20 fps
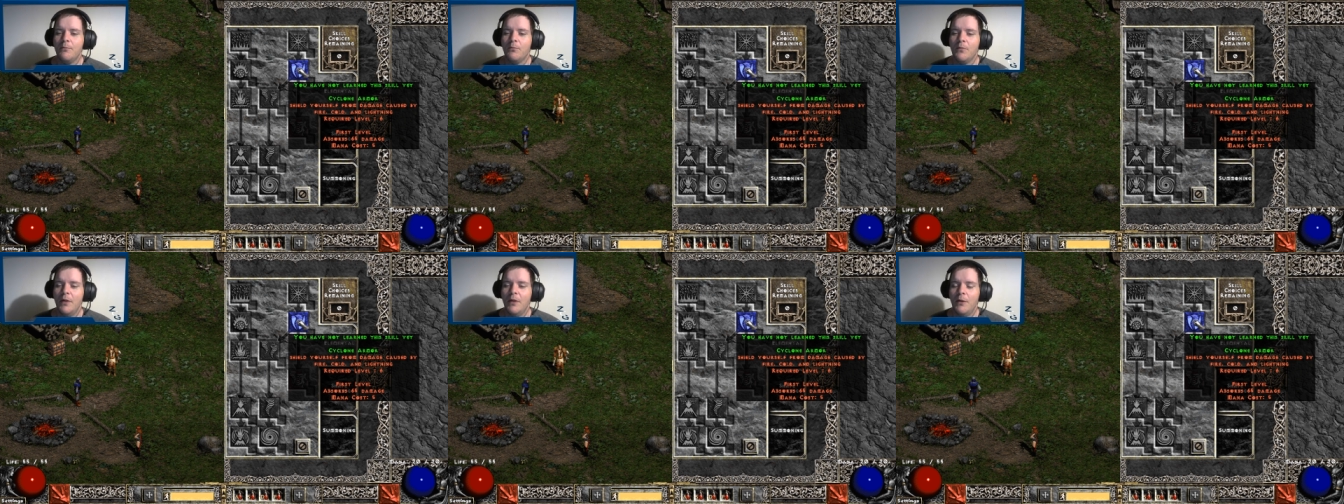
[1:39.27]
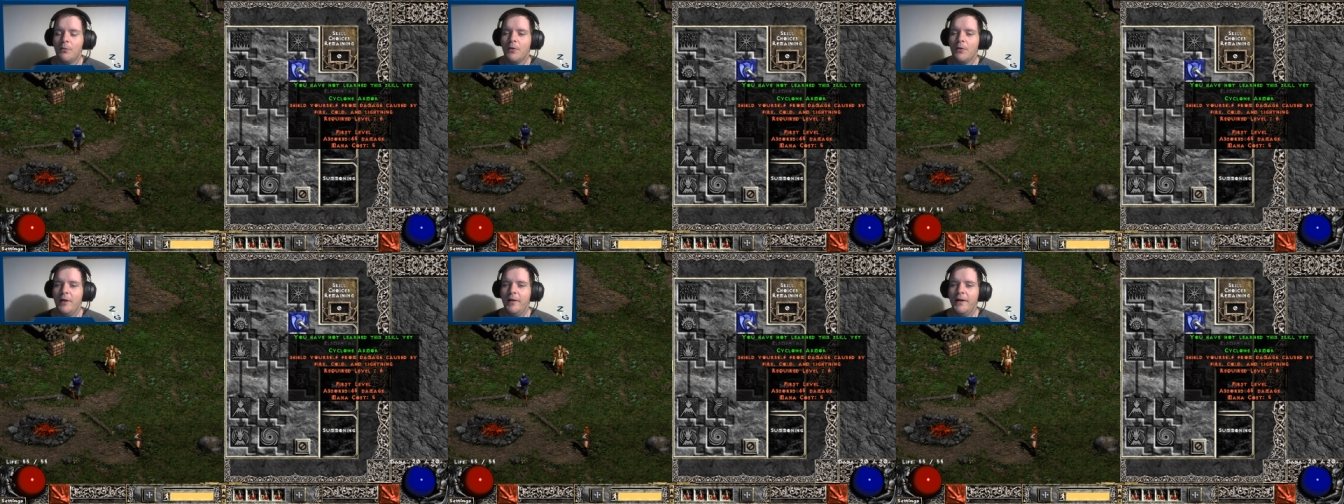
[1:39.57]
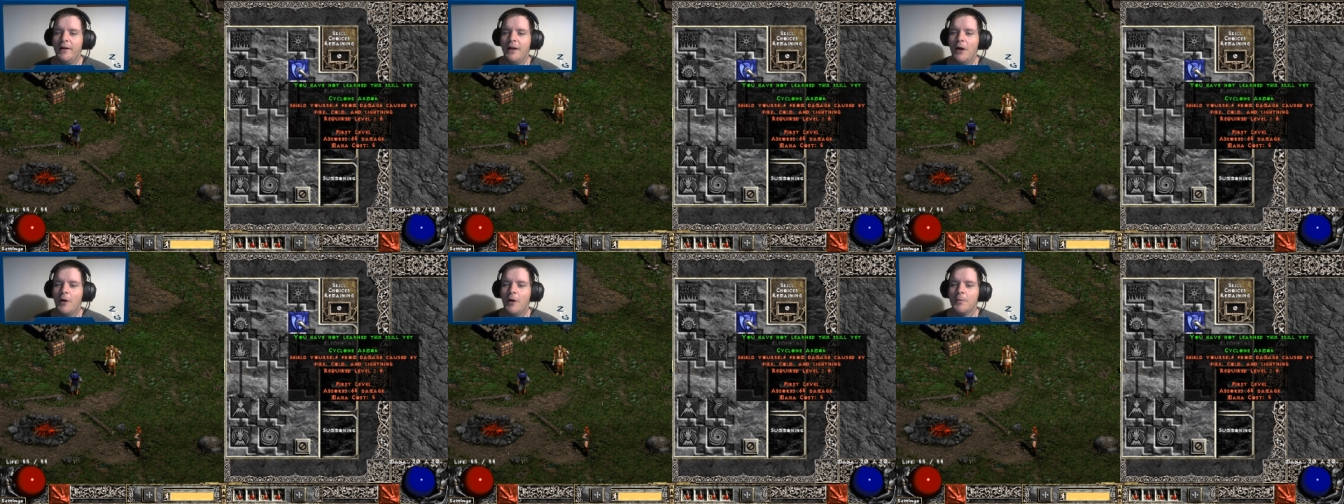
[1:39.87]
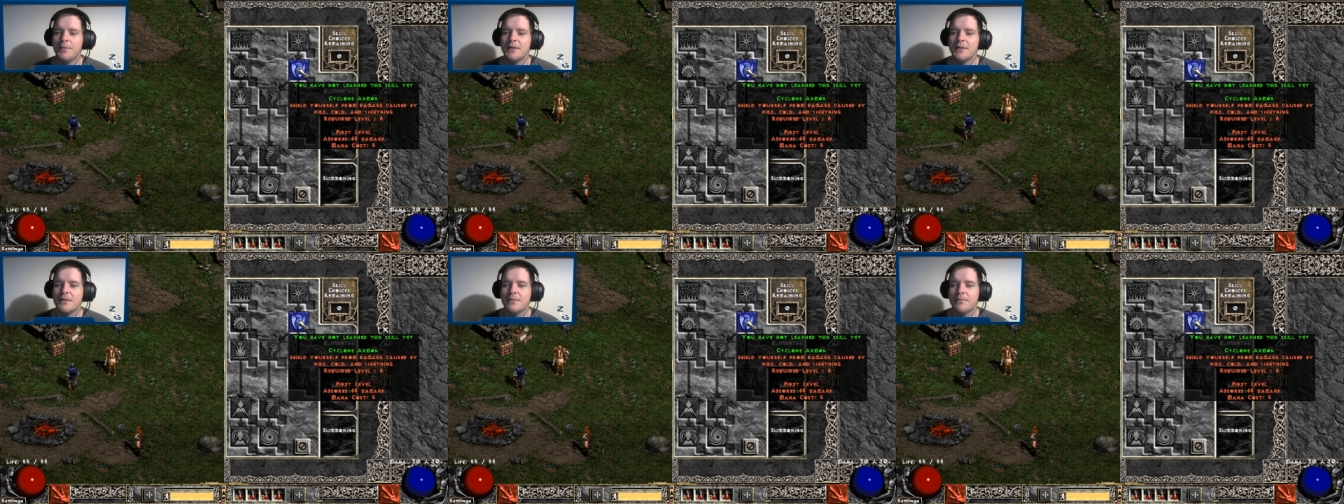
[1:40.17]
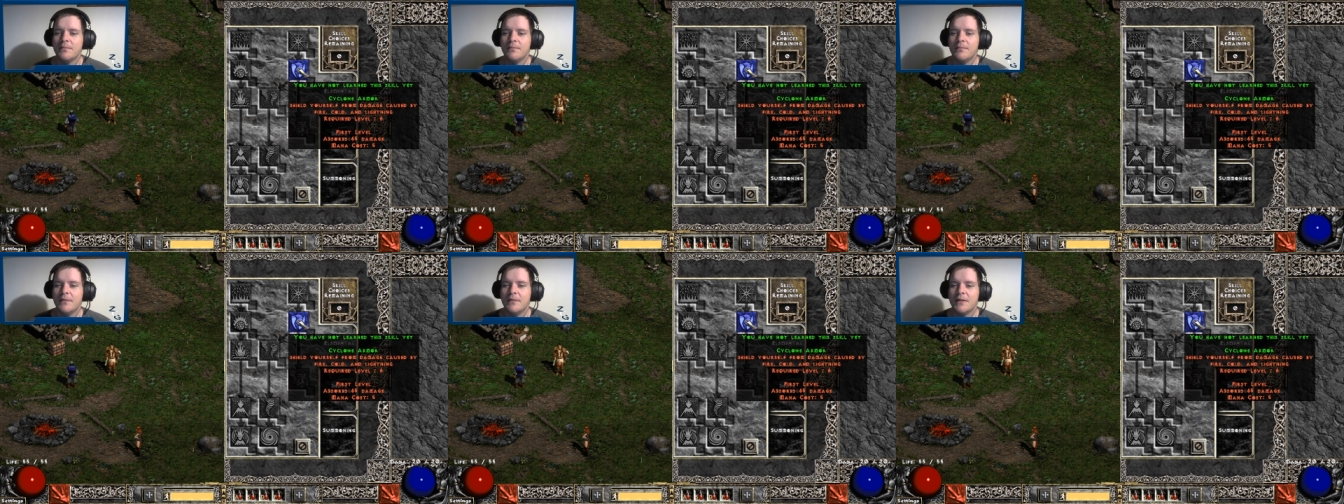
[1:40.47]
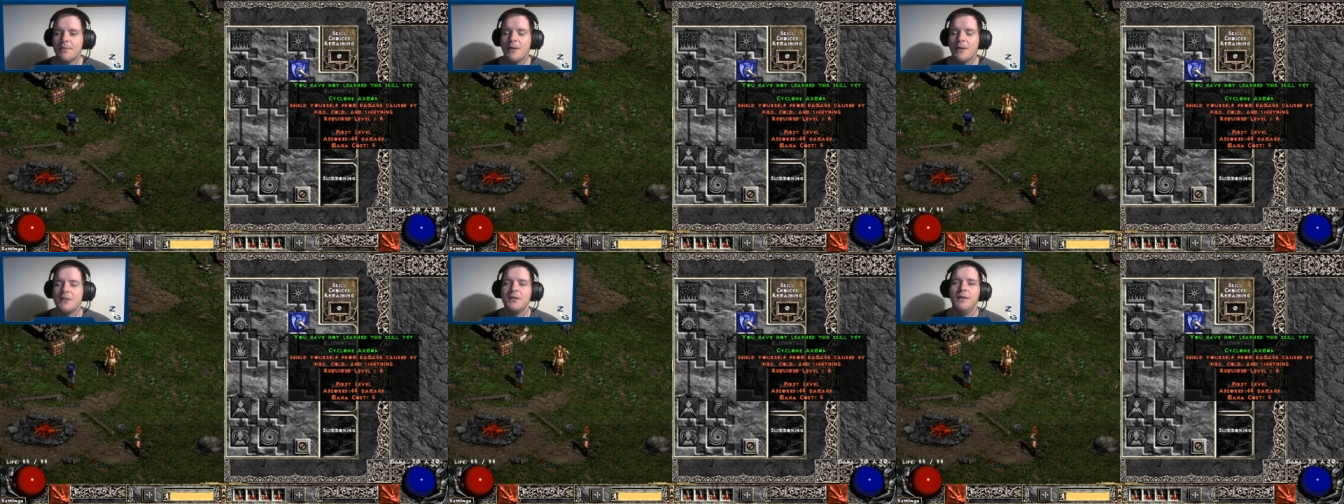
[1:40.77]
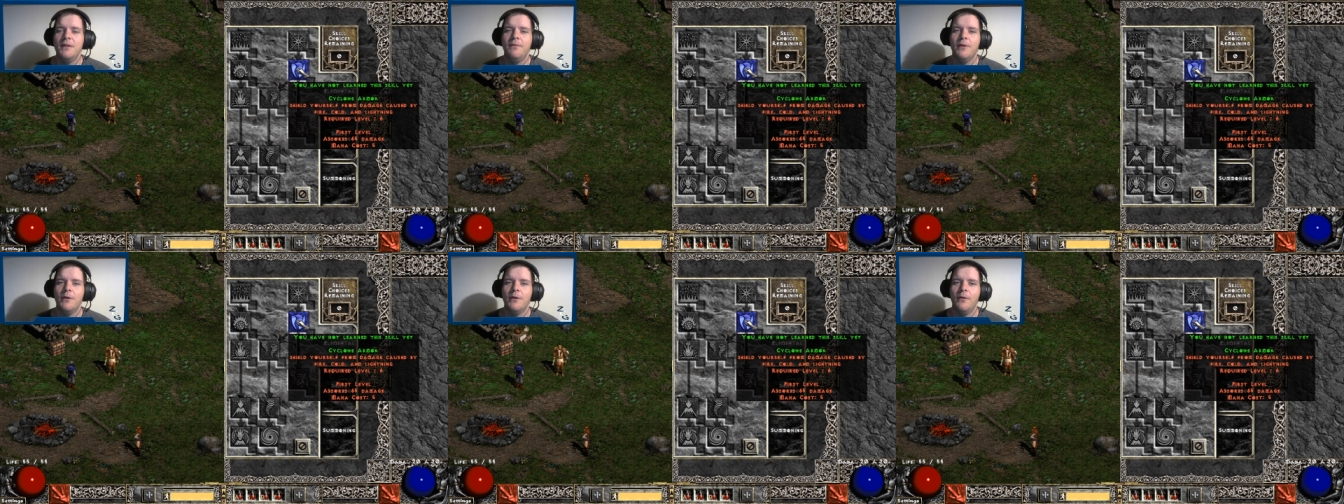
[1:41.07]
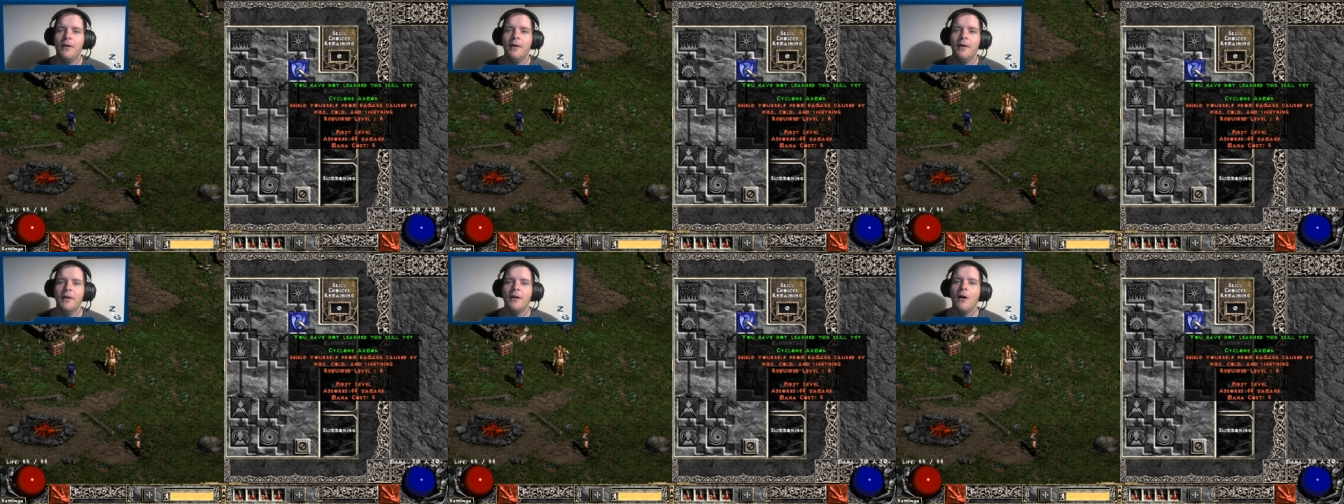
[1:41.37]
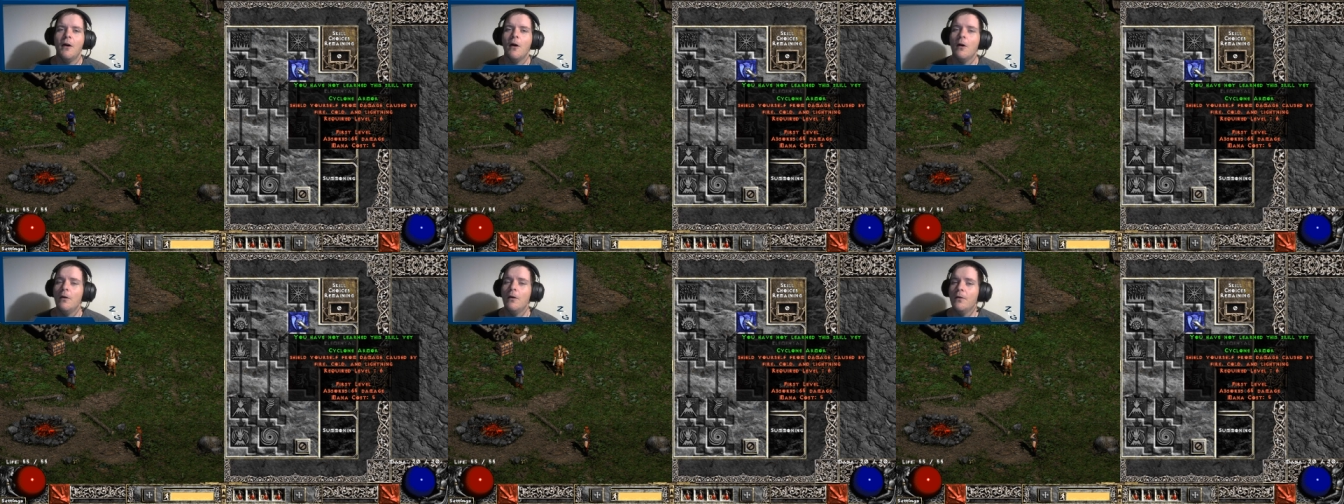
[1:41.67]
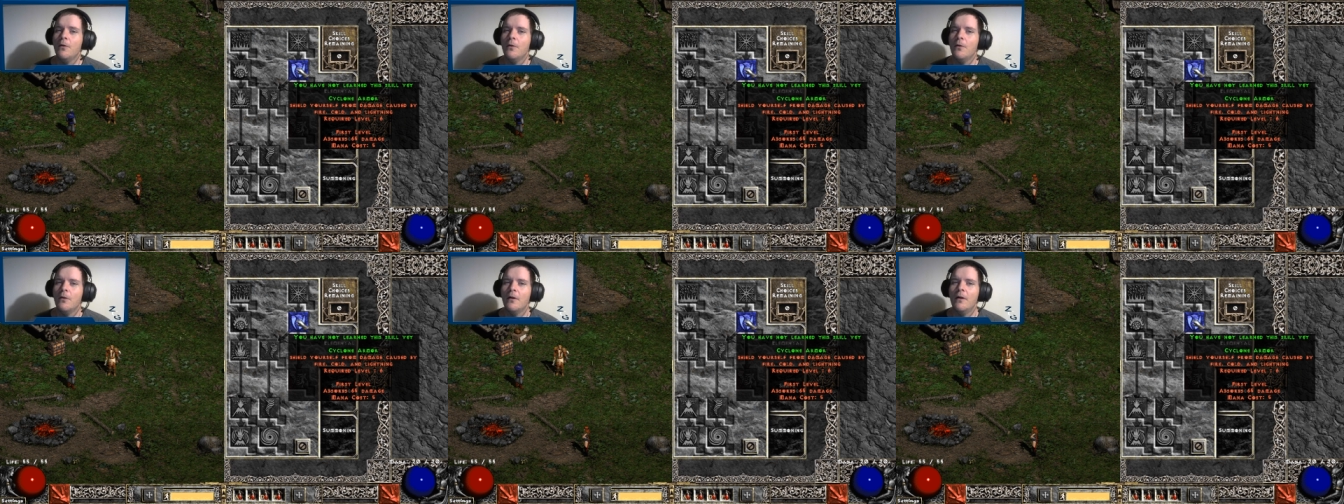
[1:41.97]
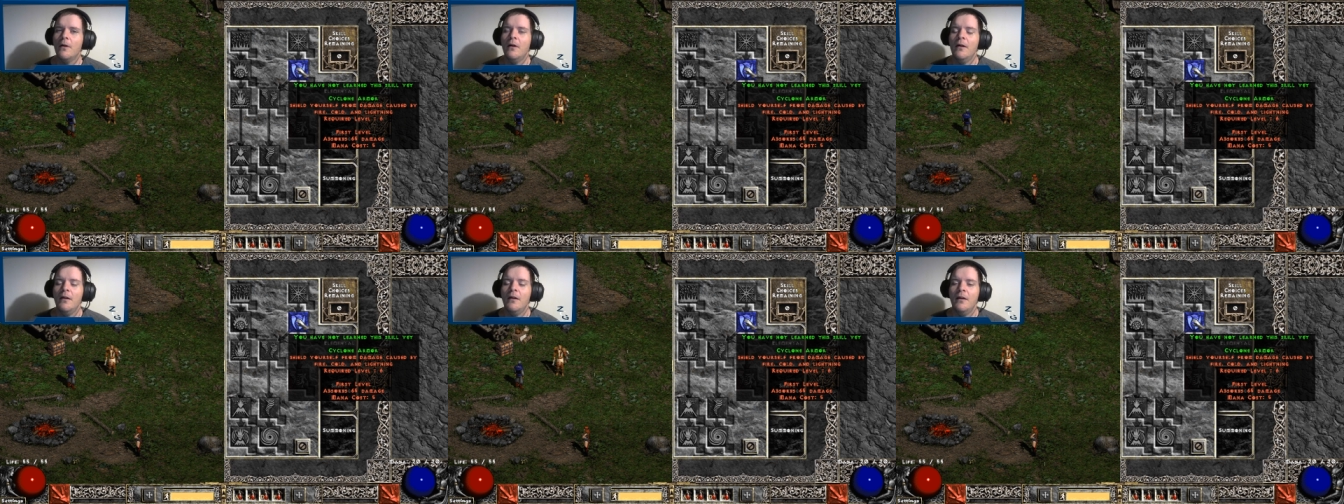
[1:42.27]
It really helps, especially if you're running hardcore.